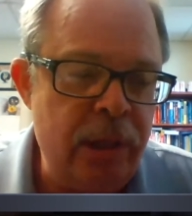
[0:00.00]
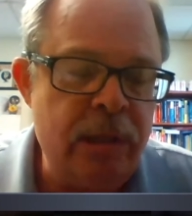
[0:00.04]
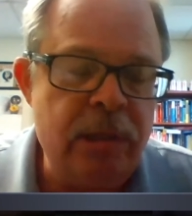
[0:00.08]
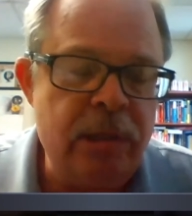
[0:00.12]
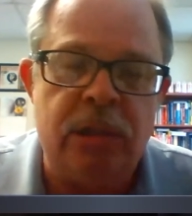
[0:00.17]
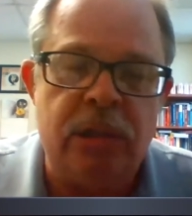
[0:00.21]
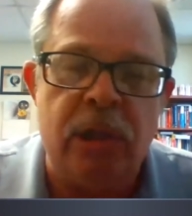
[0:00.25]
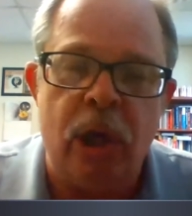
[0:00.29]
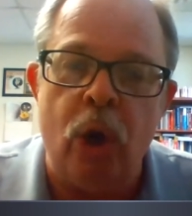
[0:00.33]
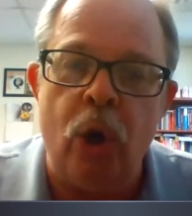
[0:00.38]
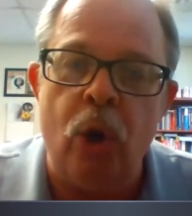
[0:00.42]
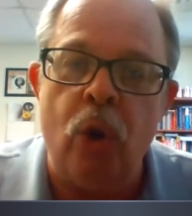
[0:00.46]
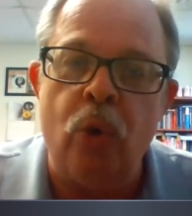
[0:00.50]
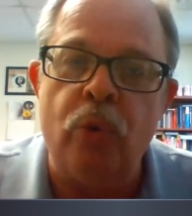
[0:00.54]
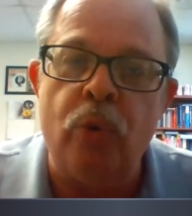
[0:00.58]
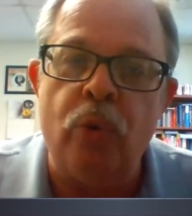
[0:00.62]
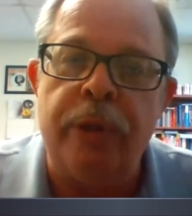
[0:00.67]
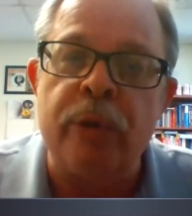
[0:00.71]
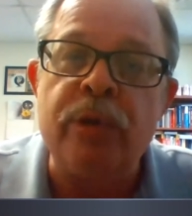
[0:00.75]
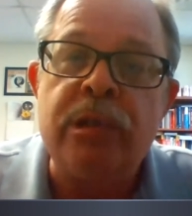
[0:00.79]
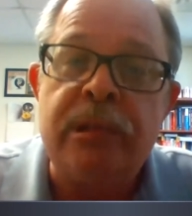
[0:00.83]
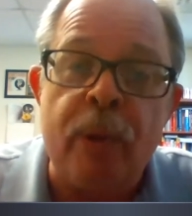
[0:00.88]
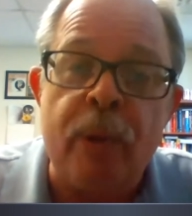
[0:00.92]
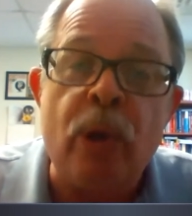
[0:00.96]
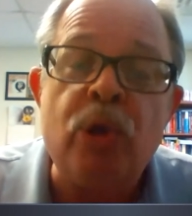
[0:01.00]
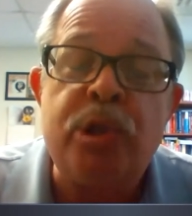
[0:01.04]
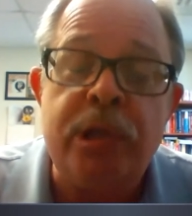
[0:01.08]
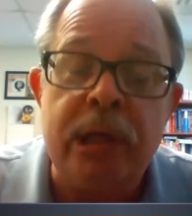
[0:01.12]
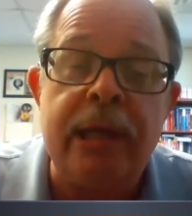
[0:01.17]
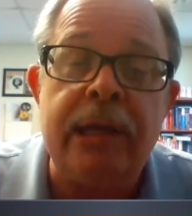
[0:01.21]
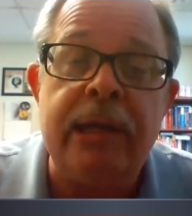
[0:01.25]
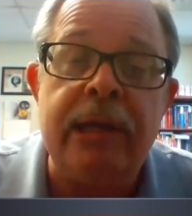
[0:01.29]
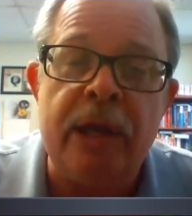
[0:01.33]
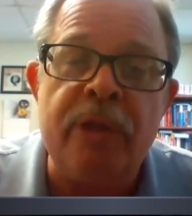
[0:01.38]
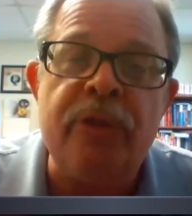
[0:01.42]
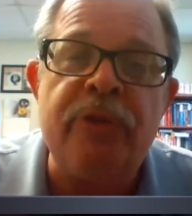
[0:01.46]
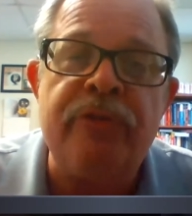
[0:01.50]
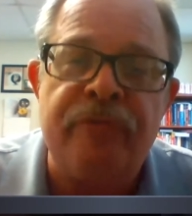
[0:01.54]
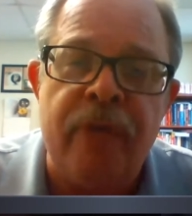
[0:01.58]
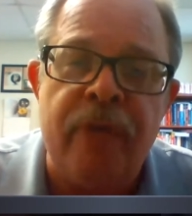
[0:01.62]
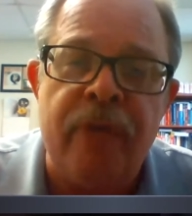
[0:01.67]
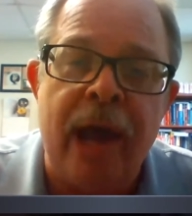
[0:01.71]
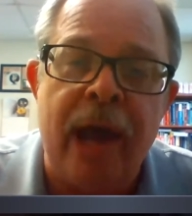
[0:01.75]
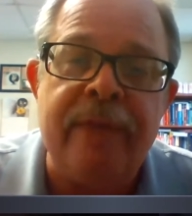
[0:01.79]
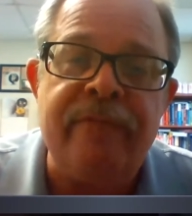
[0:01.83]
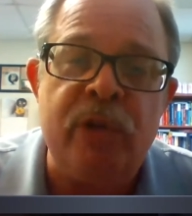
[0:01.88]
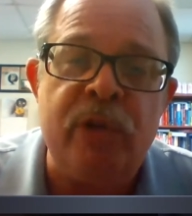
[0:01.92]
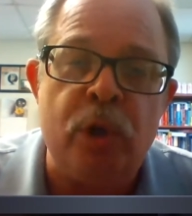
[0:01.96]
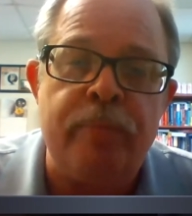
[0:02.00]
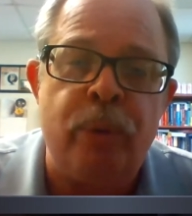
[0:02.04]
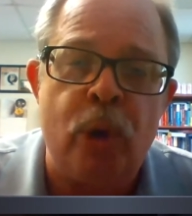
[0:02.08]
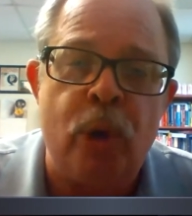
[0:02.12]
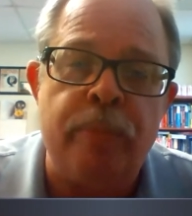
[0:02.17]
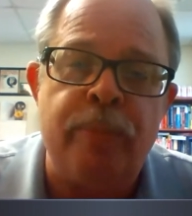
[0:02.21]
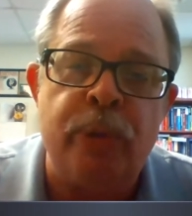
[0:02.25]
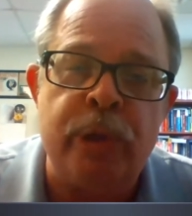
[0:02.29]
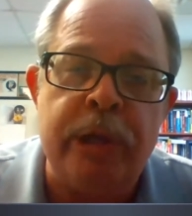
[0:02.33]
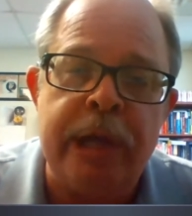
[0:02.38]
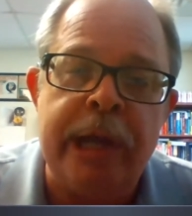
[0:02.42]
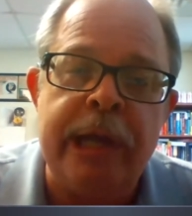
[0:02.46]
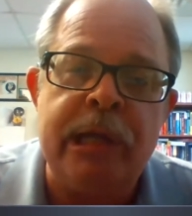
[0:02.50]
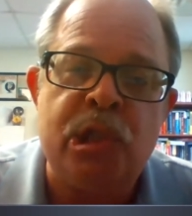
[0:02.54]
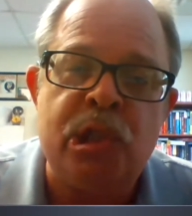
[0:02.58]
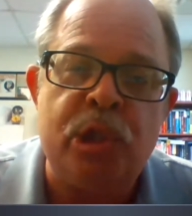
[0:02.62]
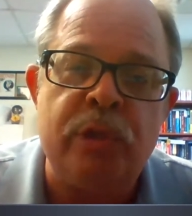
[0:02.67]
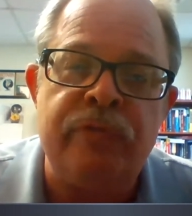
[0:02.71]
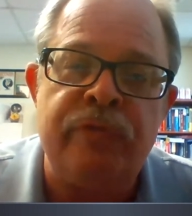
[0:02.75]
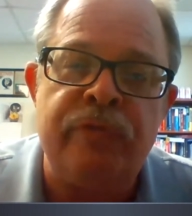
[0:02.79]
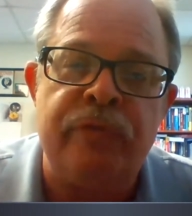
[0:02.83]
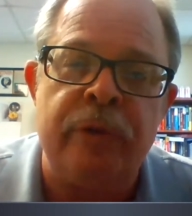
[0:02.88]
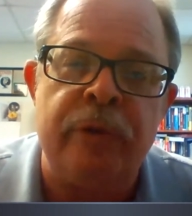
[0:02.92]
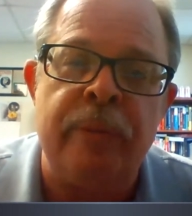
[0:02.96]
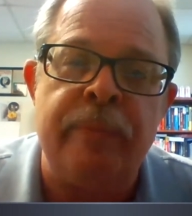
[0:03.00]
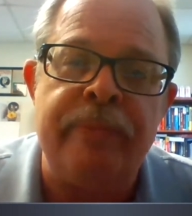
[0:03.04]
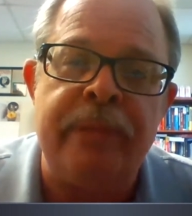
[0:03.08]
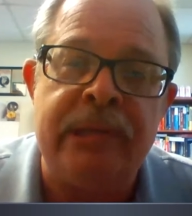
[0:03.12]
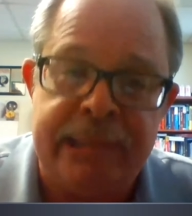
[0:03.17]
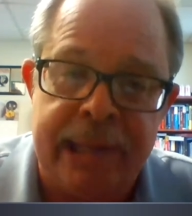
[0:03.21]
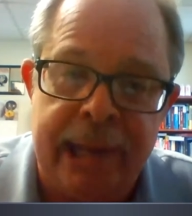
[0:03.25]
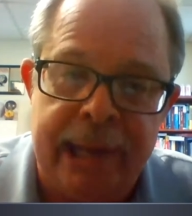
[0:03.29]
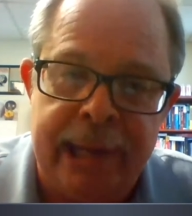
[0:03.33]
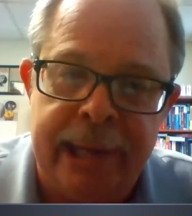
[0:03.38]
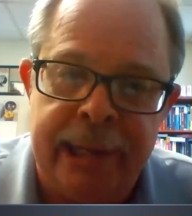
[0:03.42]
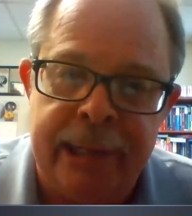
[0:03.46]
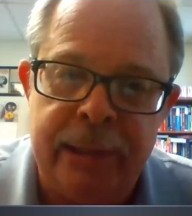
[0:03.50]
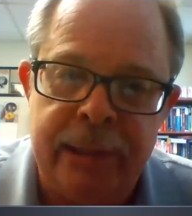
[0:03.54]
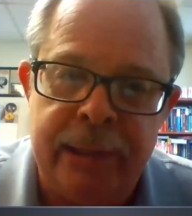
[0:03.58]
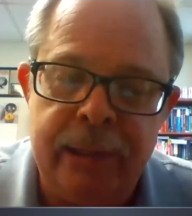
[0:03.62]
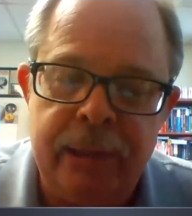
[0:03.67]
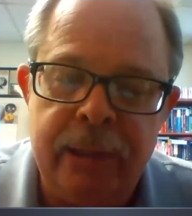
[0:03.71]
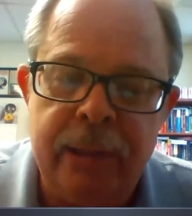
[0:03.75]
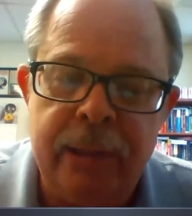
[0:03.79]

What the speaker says: So they were supposed to get another 5-year appropriation from the Senate